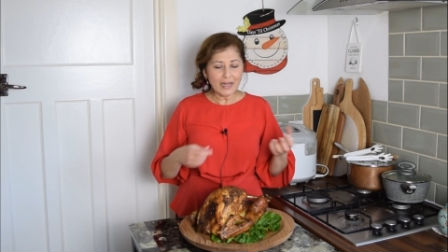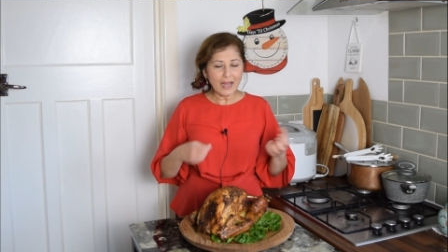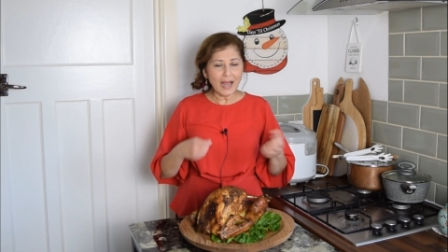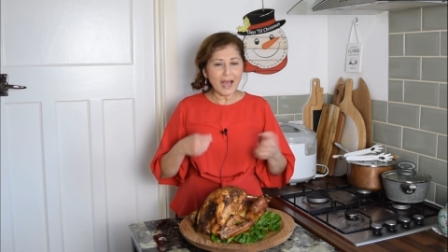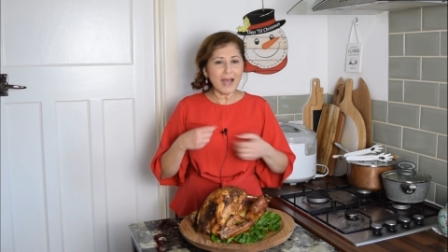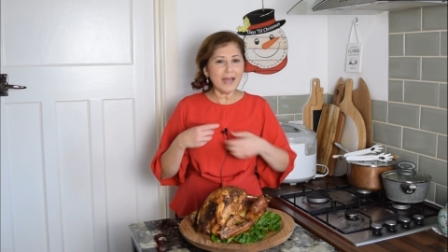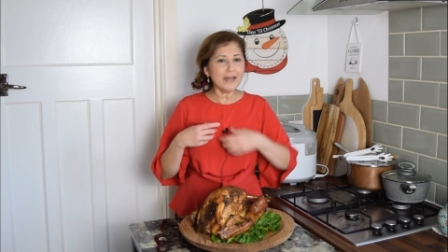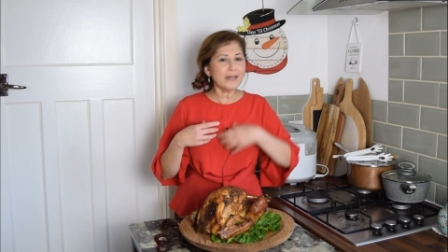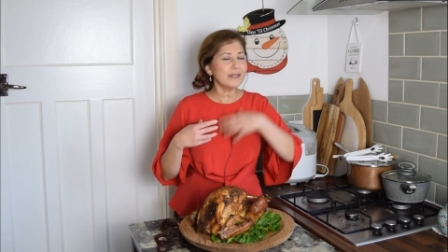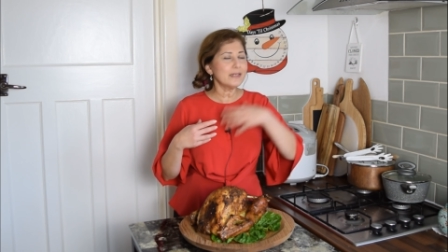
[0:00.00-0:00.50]

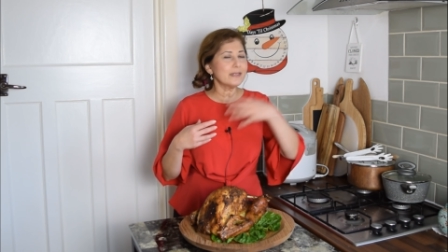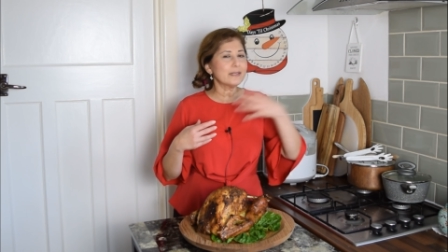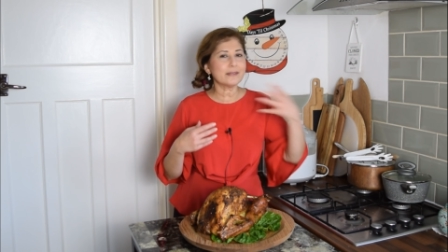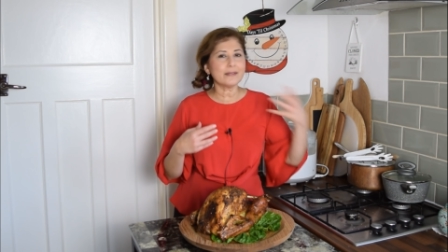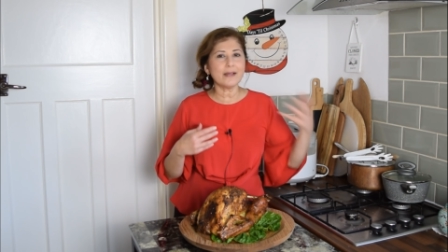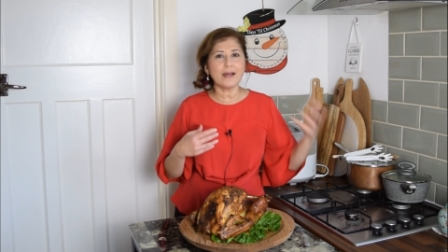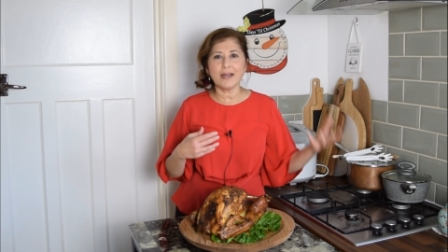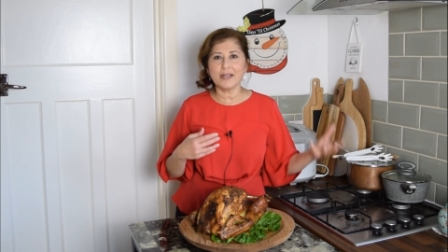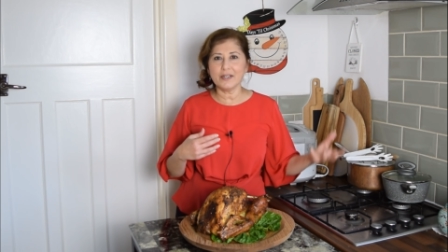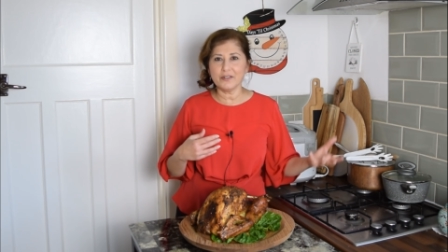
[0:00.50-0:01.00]
and a
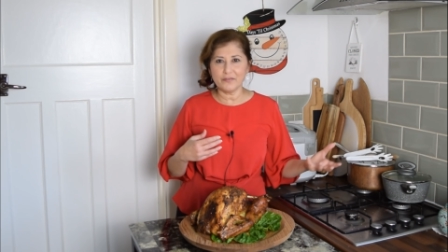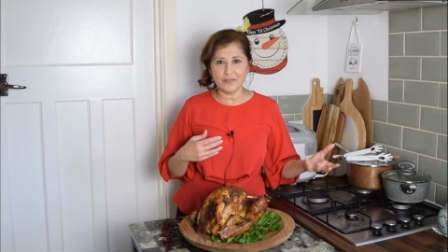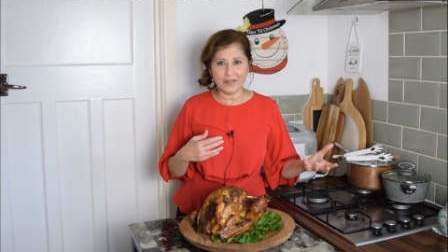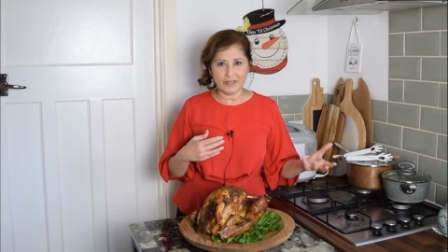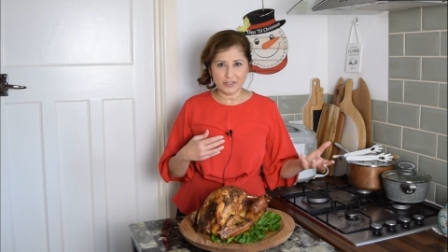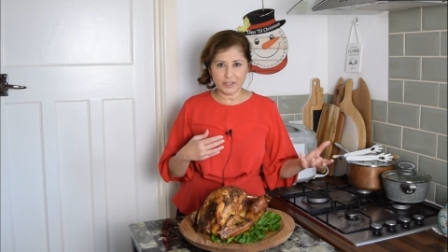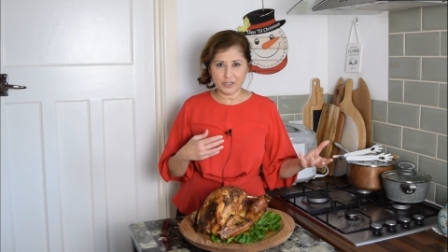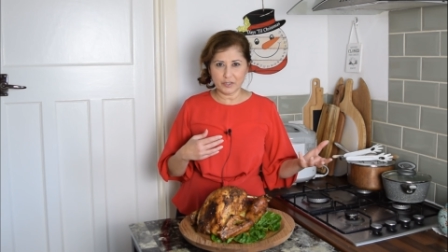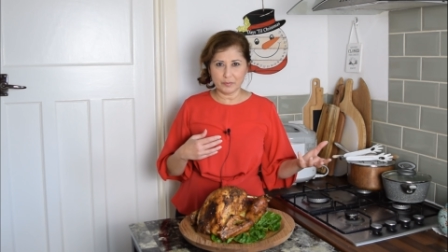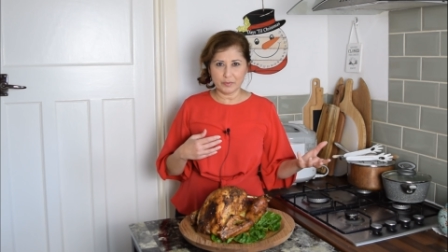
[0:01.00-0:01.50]
side
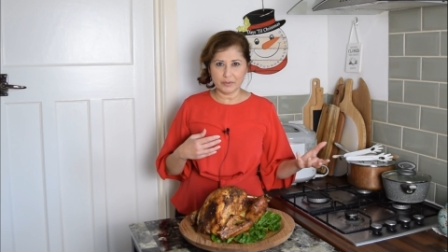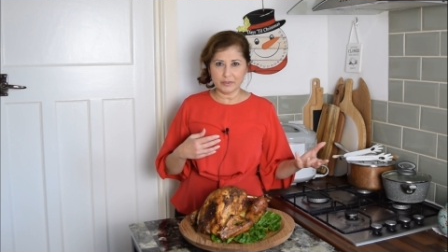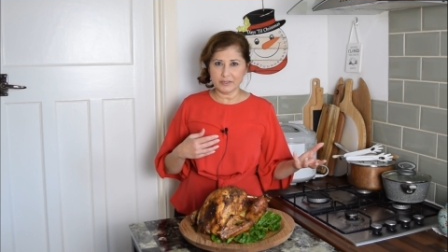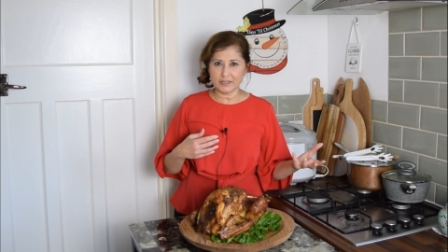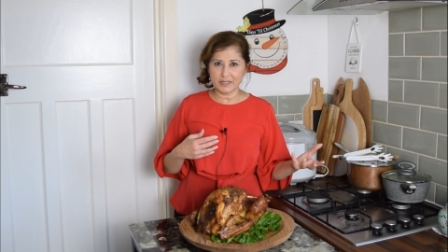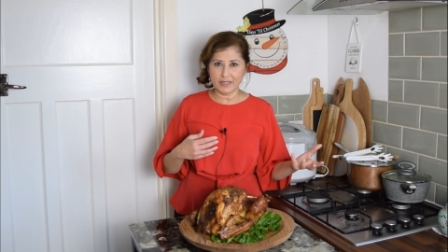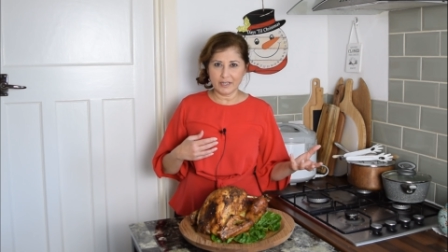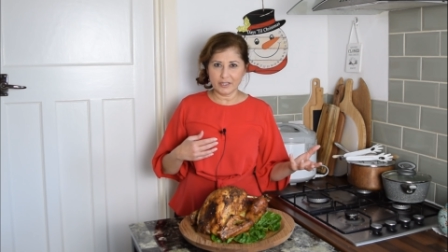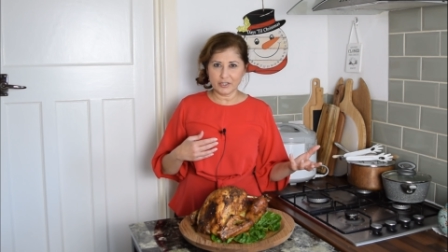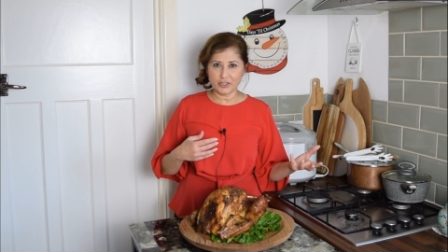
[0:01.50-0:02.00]
vegetable
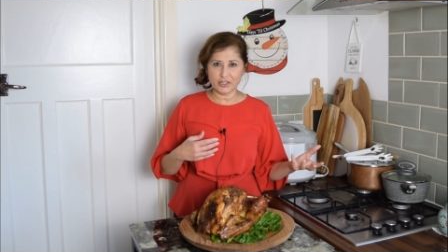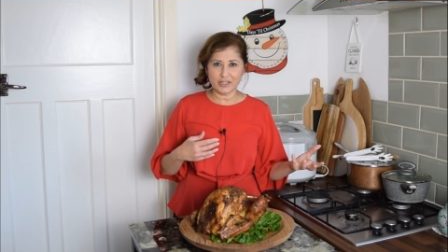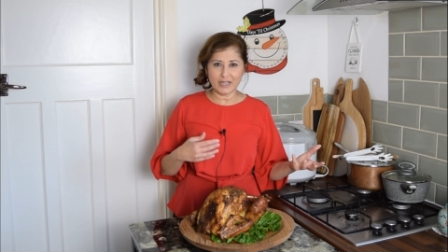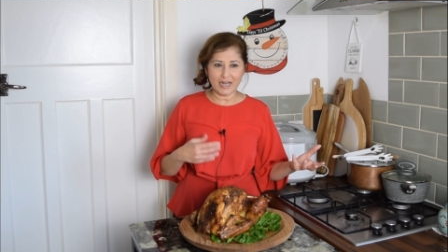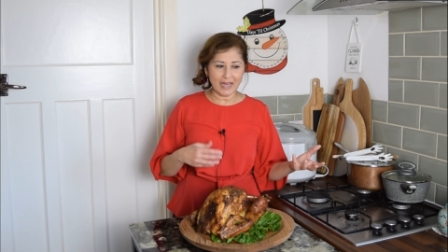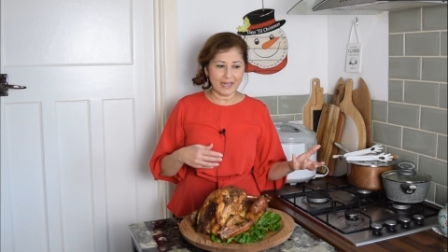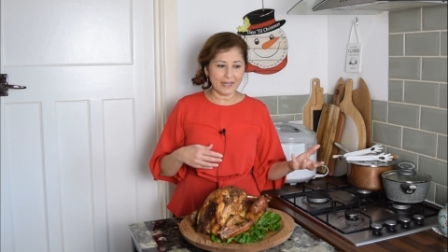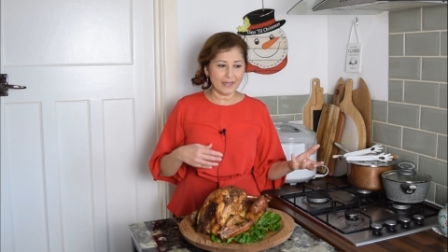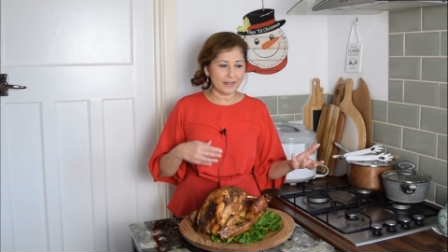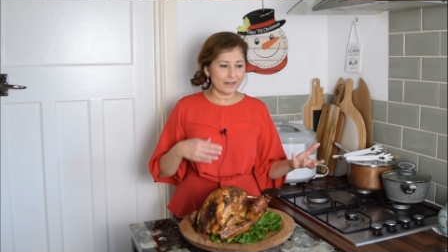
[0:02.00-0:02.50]
dish
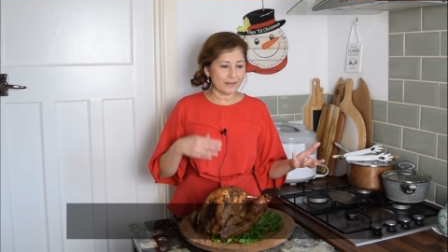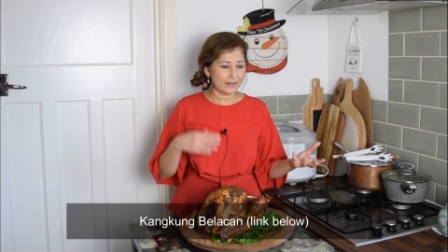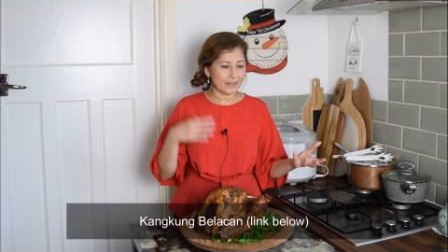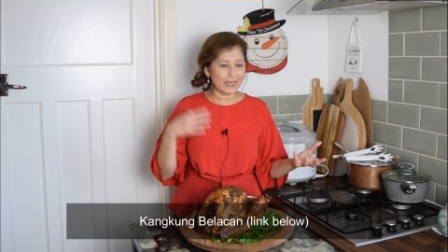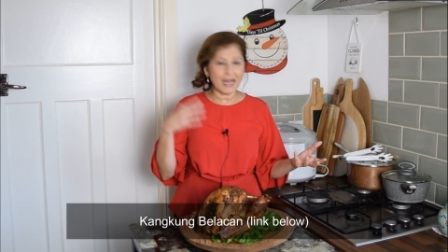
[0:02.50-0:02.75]
like